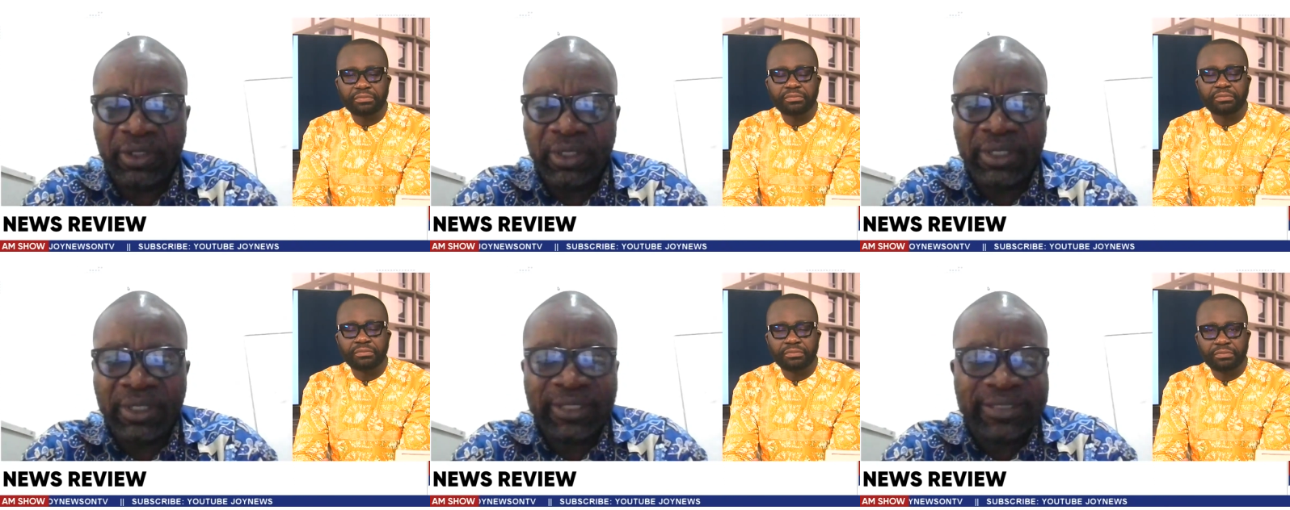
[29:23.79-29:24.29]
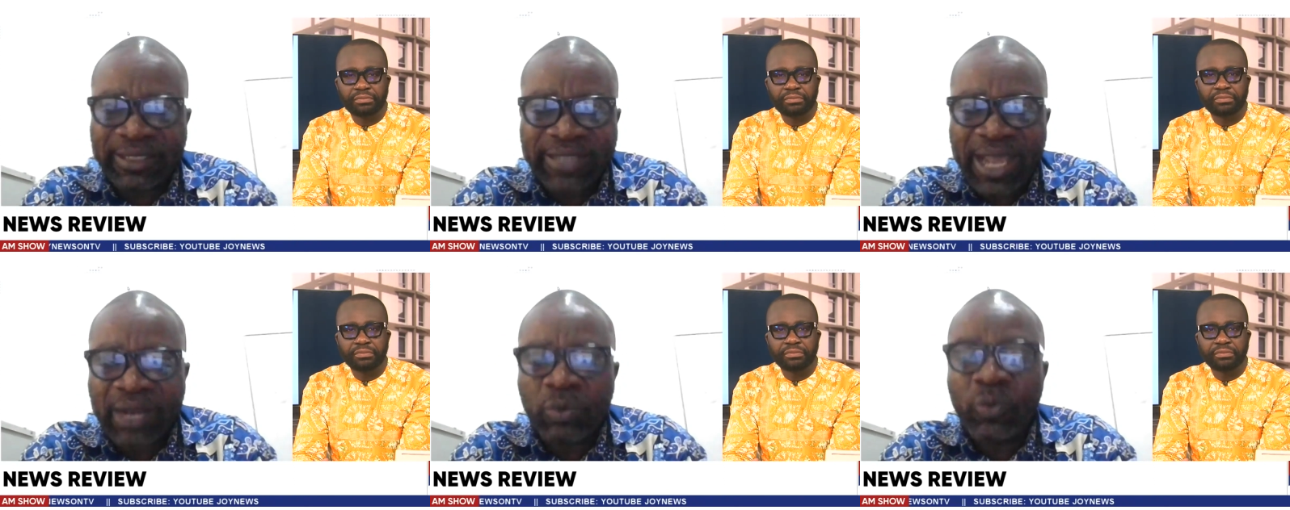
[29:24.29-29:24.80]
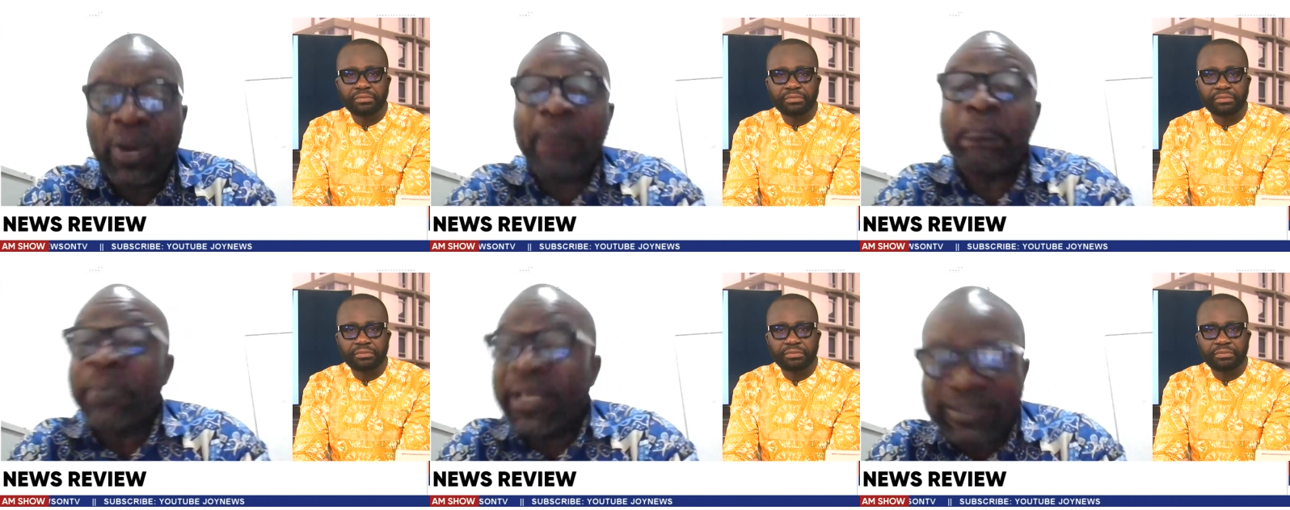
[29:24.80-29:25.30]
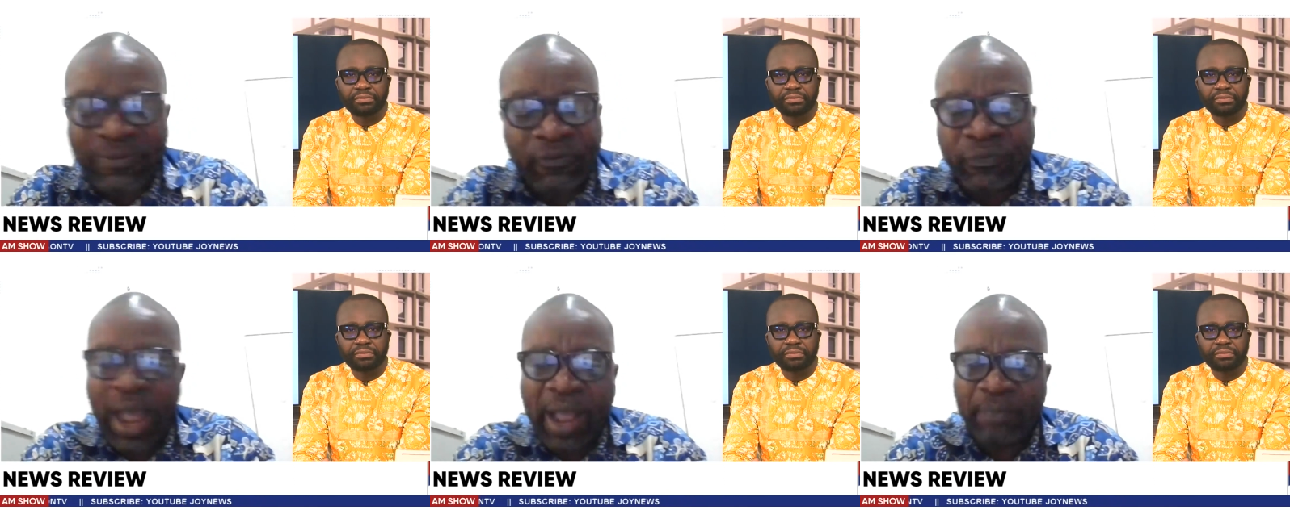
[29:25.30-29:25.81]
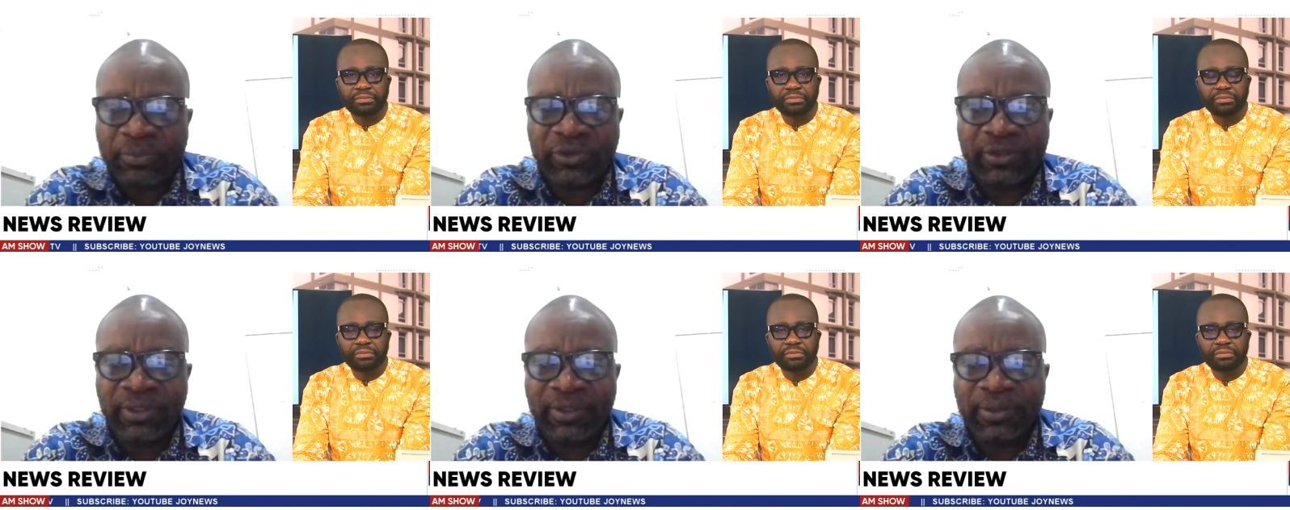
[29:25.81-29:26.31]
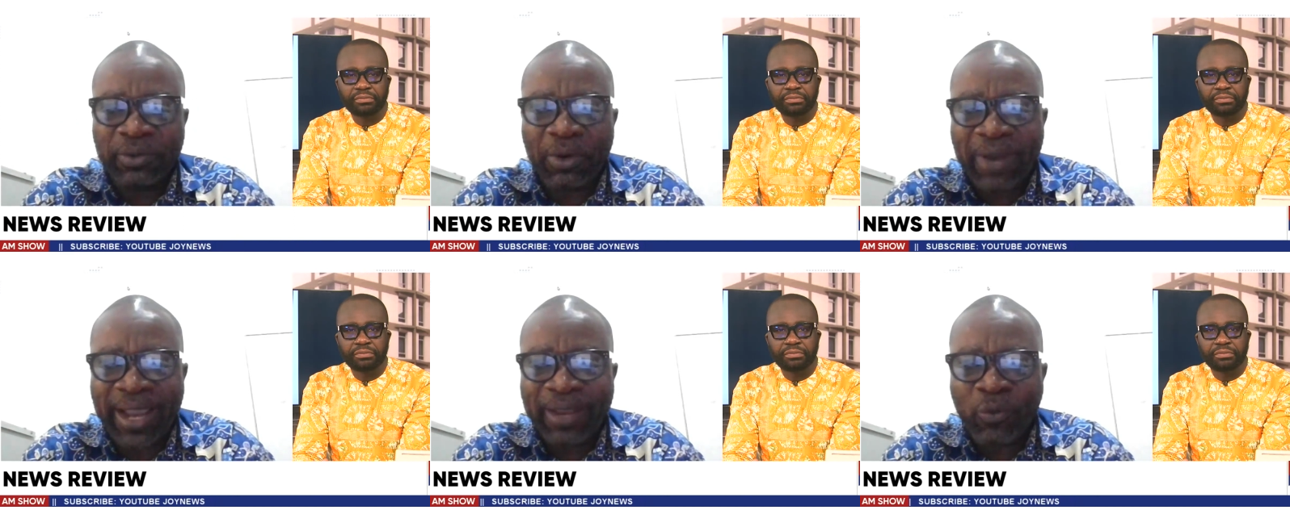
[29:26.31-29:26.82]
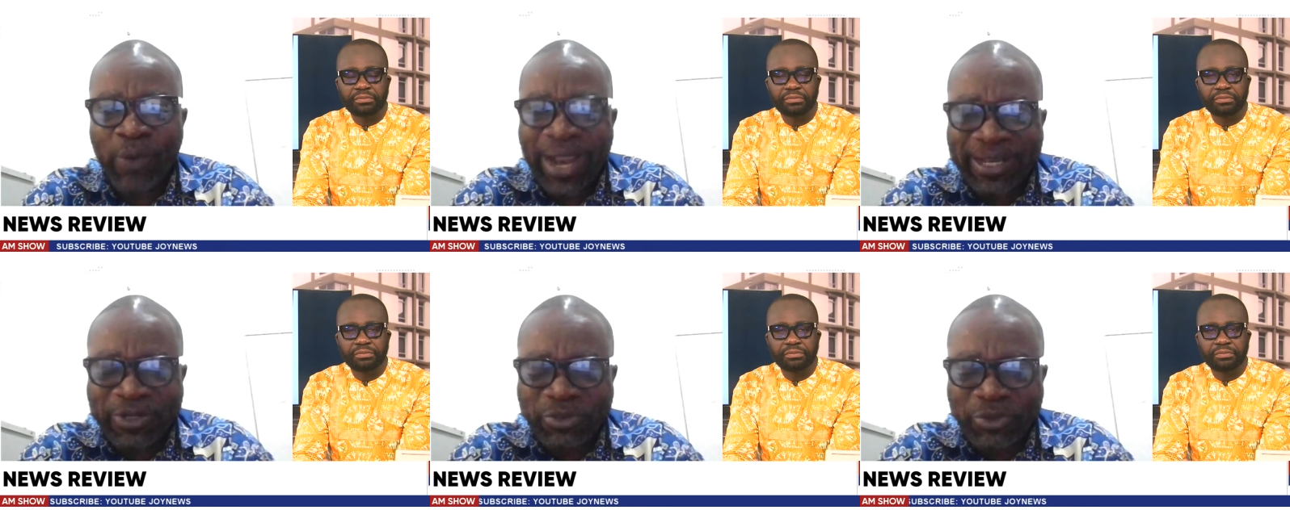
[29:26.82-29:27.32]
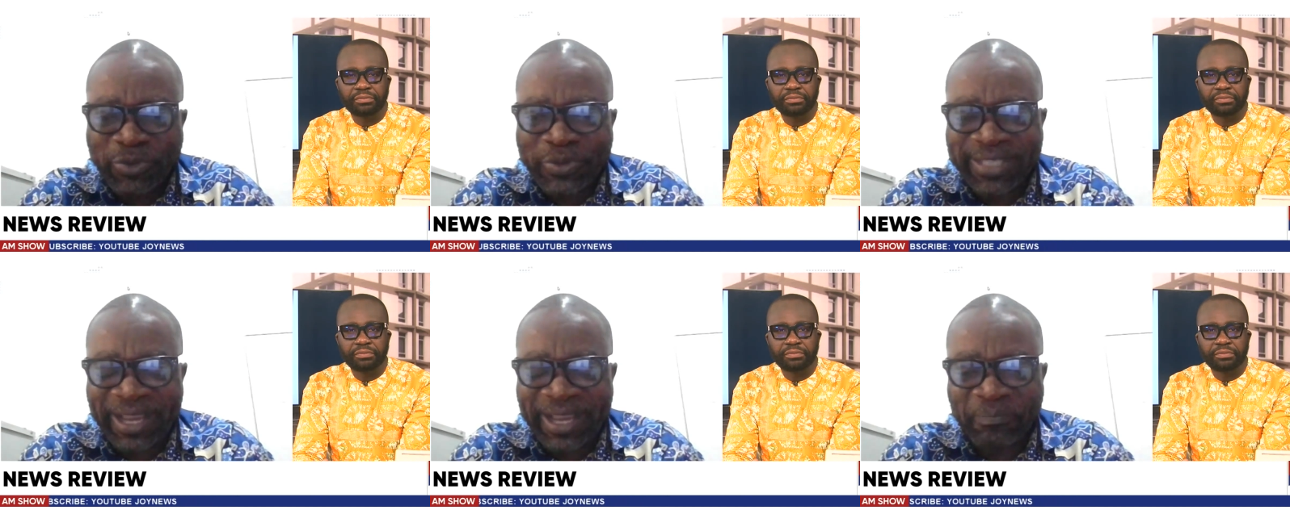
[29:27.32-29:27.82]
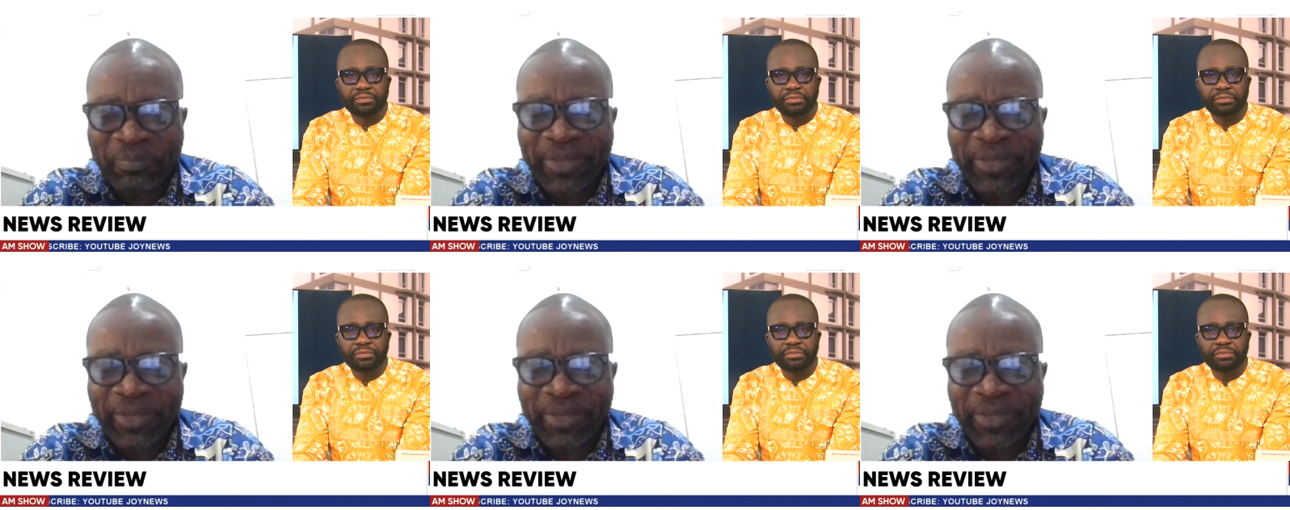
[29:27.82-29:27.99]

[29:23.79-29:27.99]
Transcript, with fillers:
Speaker 1: Sector, we had big farms. All right. Why can't you do the same?